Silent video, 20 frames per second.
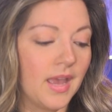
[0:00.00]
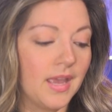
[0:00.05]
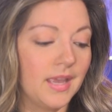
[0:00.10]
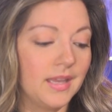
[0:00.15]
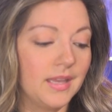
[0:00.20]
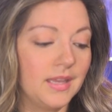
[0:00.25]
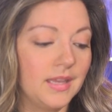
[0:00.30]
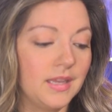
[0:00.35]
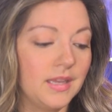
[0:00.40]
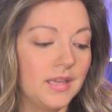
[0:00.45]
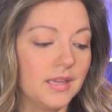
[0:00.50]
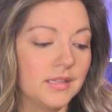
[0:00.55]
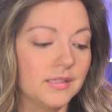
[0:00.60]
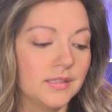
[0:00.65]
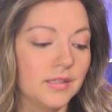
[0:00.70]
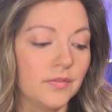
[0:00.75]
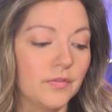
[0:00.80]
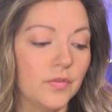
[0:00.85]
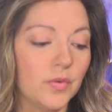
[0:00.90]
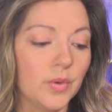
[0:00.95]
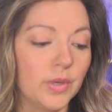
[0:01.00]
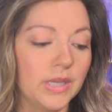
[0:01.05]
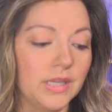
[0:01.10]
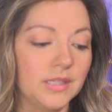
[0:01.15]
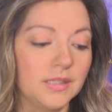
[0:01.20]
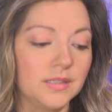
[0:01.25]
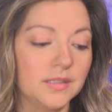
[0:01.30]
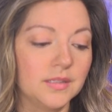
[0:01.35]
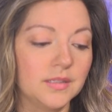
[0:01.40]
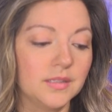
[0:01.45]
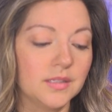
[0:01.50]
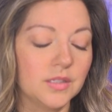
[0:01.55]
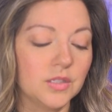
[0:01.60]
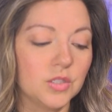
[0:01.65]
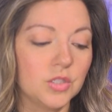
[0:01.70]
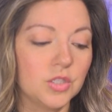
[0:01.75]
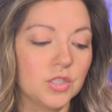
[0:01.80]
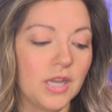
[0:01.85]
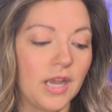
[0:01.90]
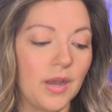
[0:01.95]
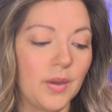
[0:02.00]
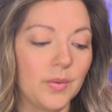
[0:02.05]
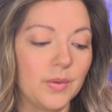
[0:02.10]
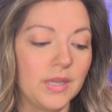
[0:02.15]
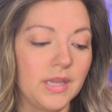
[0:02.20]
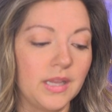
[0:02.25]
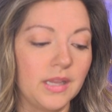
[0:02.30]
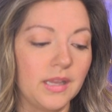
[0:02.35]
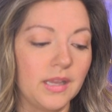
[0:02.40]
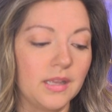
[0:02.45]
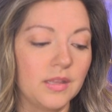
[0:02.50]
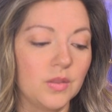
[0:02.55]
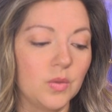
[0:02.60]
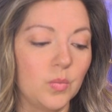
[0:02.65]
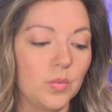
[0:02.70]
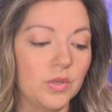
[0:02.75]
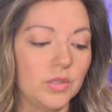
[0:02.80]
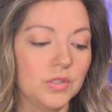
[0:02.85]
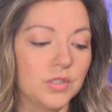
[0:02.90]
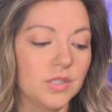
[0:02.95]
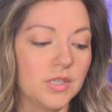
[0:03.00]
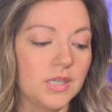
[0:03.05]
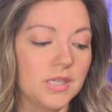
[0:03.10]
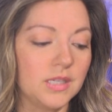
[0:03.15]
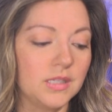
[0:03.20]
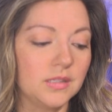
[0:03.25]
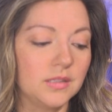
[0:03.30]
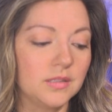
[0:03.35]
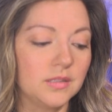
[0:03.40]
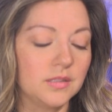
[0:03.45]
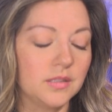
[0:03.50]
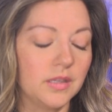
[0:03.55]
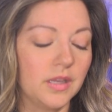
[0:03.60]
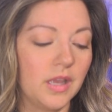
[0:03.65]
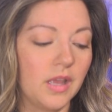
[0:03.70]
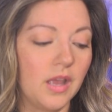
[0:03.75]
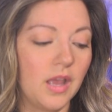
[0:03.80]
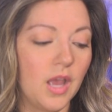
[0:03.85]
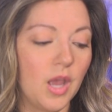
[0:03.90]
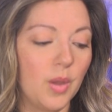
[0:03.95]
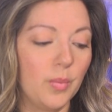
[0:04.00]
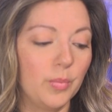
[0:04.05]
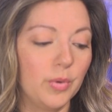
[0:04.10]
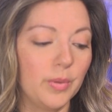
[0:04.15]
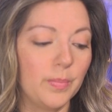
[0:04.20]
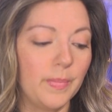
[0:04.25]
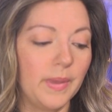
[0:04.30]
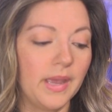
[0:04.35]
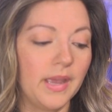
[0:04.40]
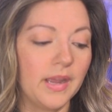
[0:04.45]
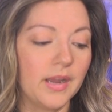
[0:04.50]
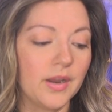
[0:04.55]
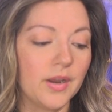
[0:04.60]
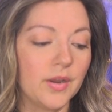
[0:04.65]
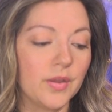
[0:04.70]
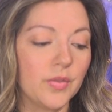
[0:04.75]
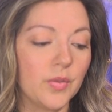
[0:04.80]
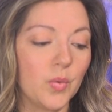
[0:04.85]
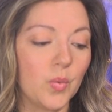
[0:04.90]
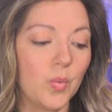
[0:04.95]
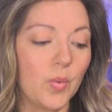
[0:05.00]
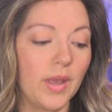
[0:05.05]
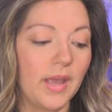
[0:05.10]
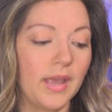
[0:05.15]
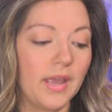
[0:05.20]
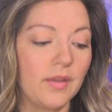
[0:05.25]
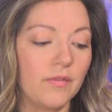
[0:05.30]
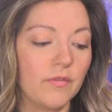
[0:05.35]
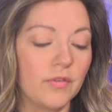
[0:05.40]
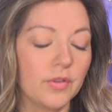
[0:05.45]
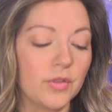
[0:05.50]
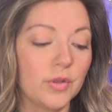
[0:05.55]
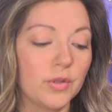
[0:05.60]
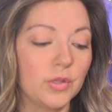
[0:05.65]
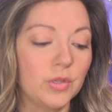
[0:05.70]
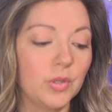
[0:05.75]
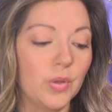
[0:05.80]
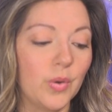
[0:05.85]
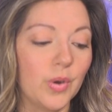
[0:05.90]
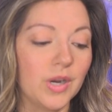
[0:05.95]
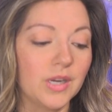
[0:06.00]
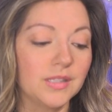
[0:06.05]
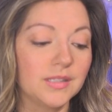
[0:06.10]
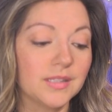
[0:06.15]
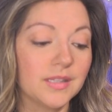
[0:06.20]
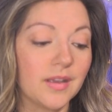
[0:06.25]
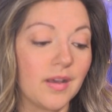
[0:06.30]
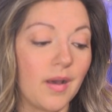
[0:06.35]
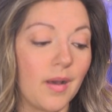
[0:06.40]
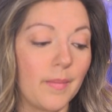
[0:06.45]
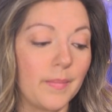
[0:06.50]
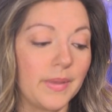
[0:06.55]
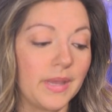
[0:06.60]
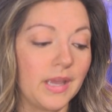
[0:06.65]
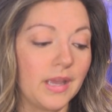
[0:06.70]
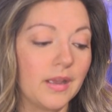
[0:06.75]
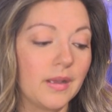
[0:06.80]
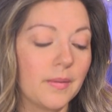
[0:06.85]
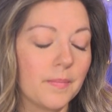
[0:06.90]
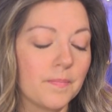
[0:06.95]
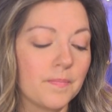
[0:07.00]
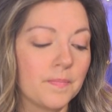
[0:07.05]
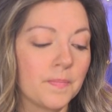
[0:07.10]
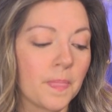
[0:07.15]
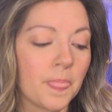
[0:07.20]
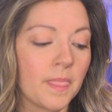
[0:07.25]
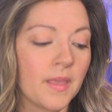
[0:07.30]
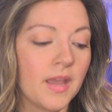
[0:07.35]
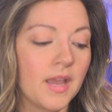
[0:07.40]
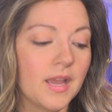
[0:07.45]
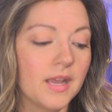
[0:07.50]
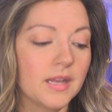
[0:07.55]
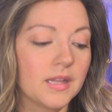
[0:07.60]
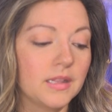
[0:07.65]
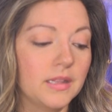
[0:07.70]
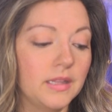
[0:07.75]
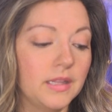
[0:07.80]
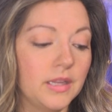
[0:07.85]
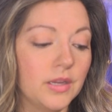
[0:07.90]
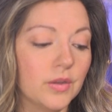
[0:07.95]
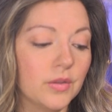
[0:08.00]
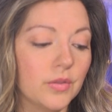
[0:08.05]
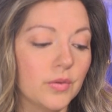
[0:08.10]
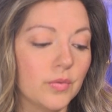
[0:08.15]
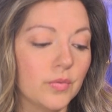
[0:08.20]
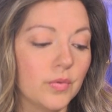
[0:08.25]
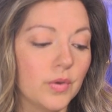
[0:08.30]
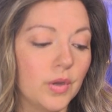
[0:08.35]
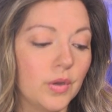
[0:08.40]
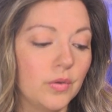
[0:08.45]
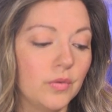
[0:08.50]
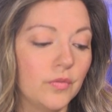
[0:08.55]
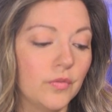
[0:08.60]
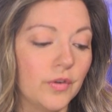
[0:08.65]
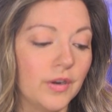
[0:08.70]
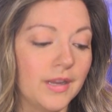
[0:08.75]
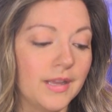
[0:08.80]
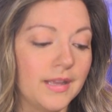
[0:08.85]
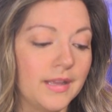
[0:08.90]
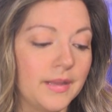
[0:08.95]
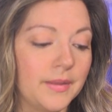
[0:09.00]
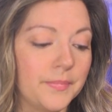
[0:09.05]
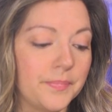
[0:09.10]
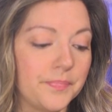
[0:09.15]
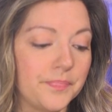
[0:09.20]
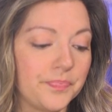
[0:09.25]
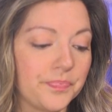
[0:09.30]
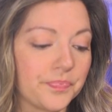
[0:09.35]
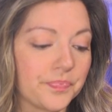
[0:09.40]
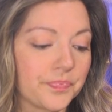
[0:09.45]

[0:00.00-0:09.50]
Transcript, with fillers: He is a voice shouting in the wilderness Prepare the way for the Lord's coming, clear the road for him.